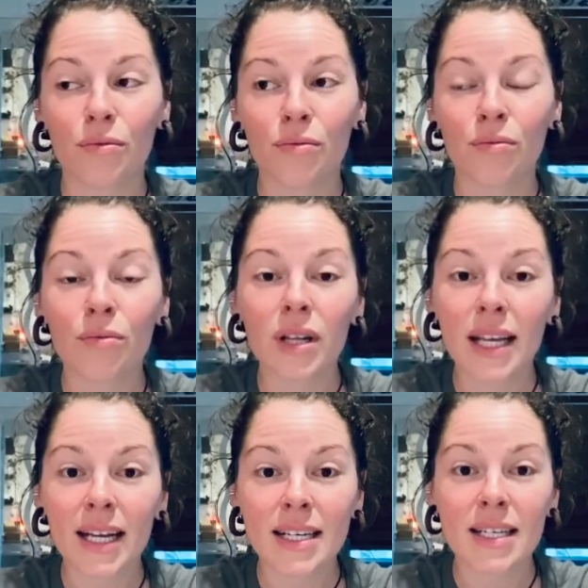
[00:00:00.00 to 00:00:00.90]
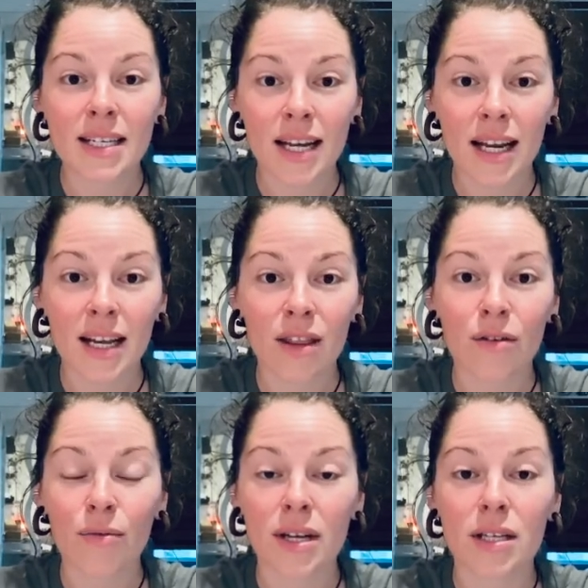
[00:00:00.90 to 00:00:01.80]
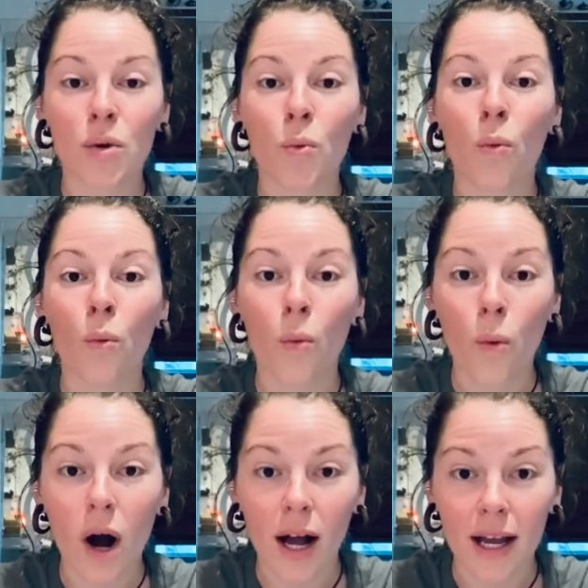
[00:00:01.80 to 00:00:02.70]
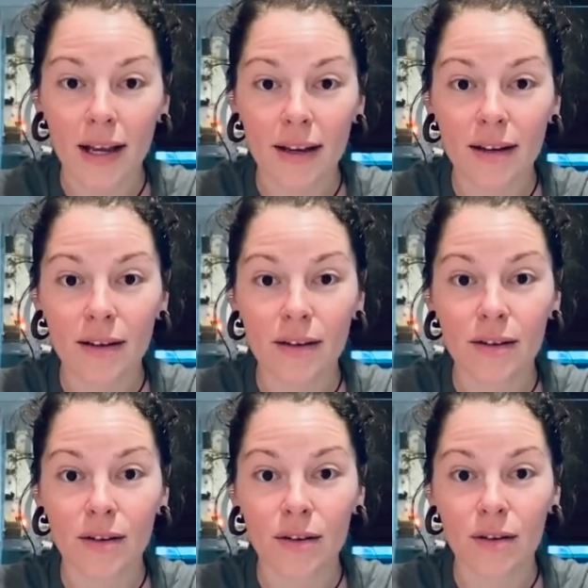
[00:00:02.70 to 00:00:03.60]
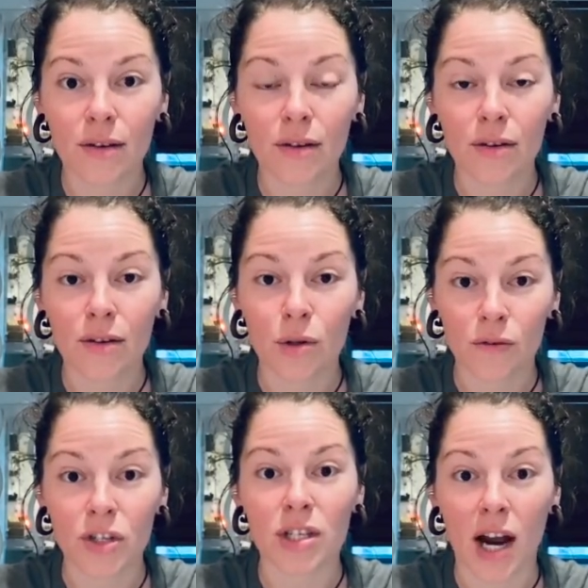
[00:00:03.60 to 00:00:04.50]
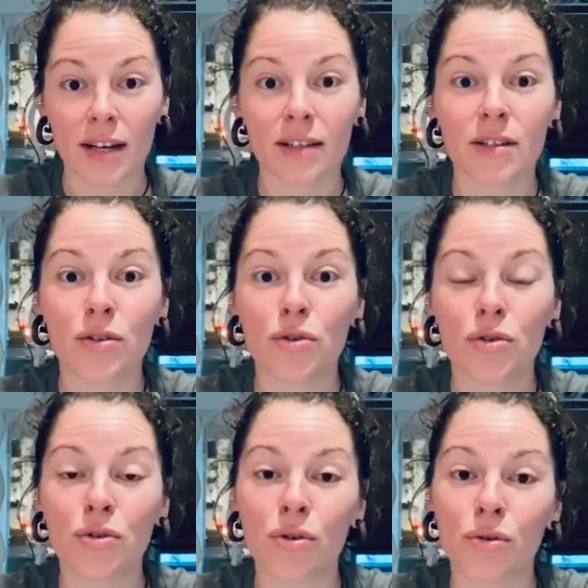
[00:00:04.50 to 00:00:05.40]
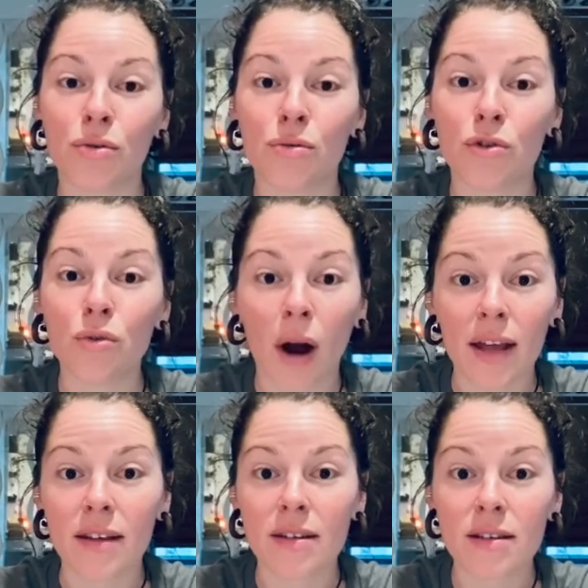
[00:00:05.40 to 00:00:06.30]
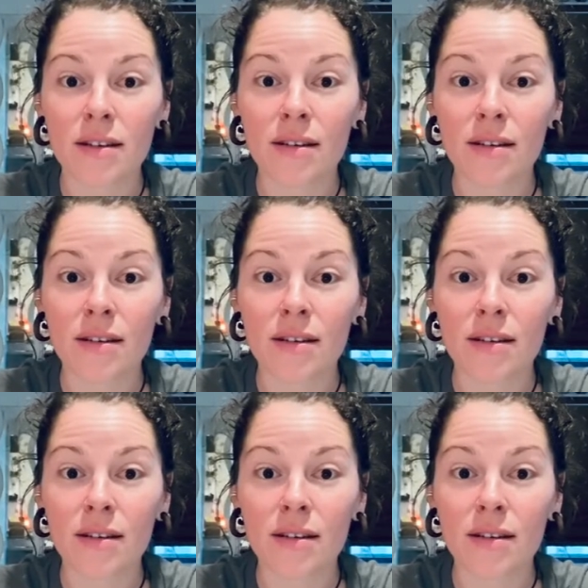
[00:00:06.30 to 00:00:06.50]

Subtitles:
really understanding the reason why you have decided to try this.